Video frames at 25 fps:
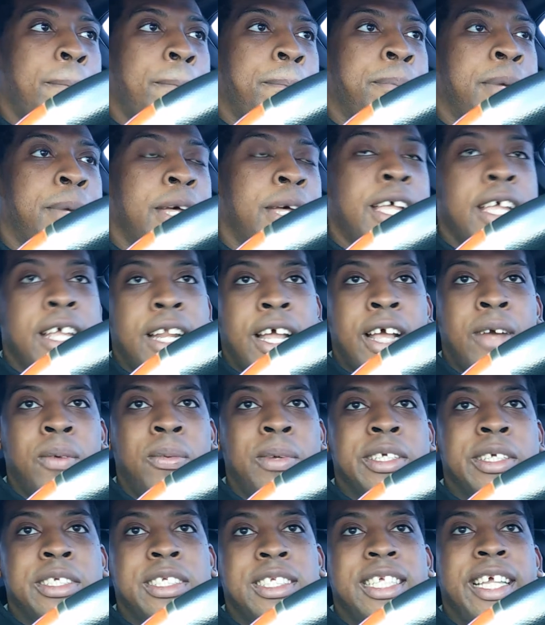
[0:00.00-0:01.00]
But I
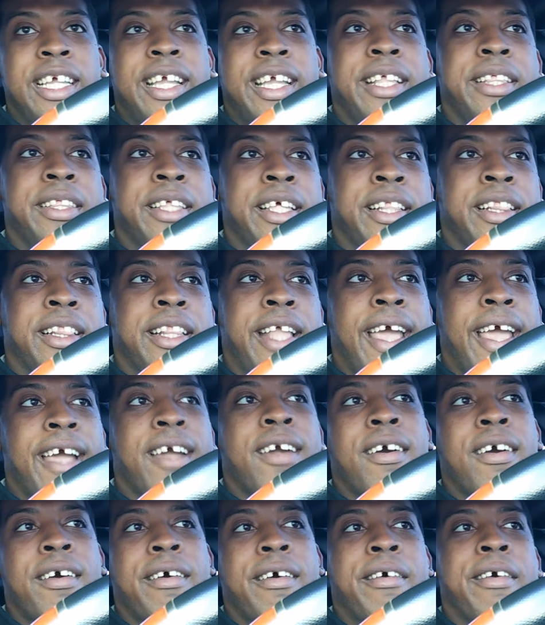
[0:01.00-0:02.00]
will say
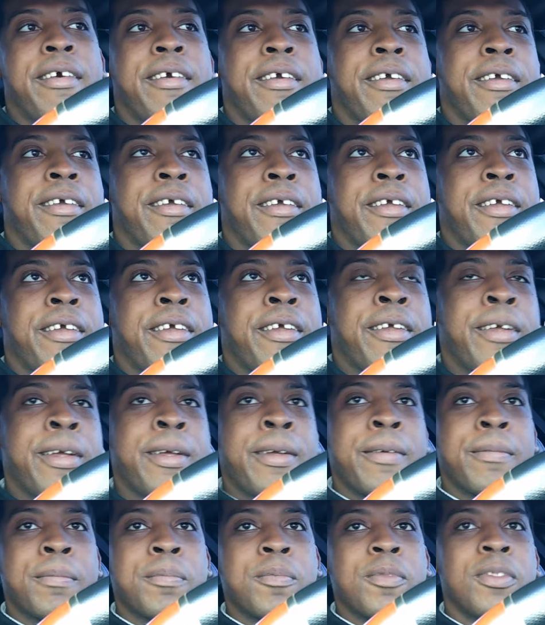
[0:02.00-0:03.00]
that car,
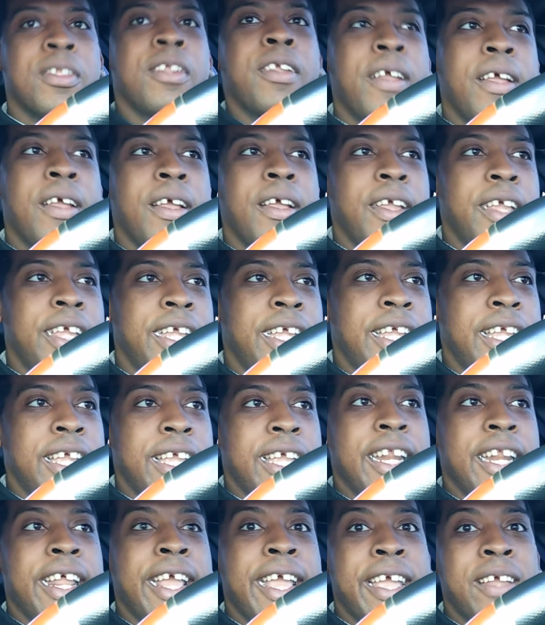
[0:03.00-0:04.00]

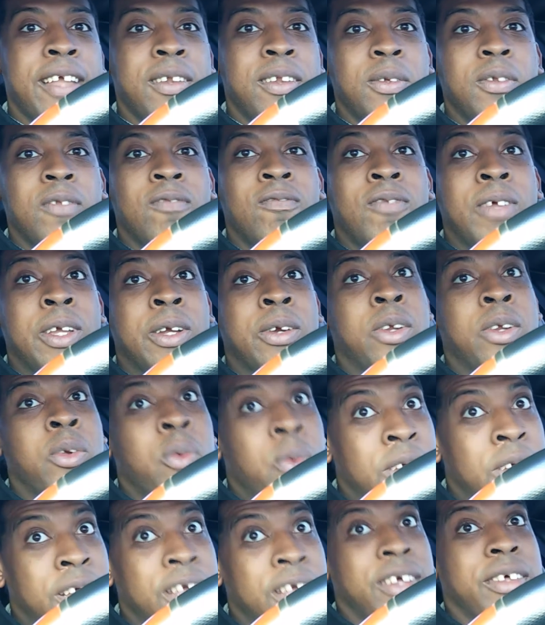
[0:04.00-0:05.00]
it handled very
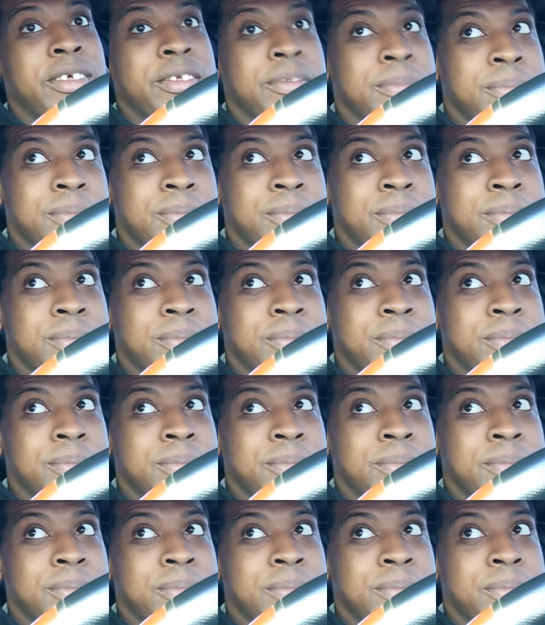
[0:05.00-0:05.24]
well,